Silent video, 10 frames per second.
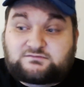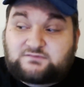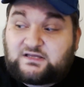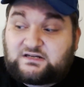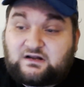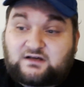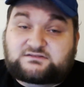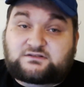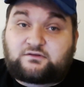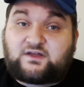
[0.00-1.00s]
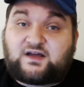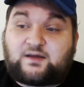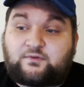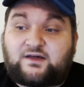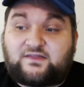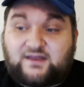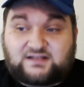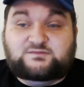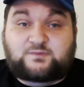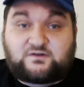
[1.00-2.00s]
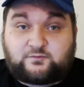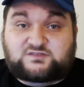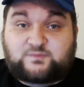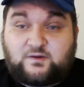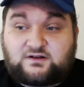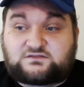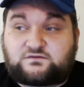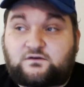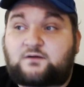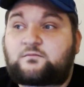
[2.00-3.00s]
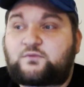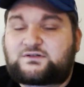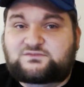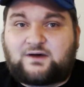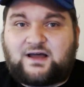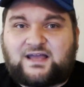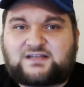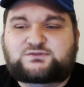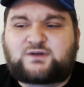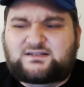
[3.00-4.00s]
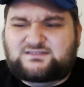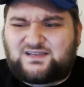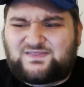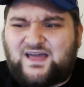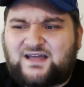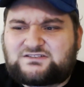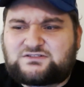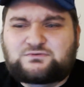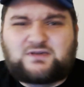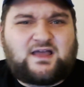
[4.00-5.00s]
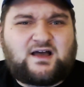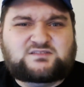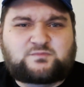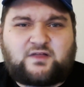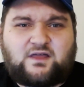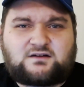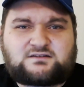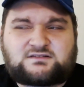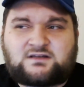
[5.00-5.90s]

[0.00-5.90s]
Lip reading: again, also a thing I play that I can speak from experience from, which is why I can translate that to chaos players.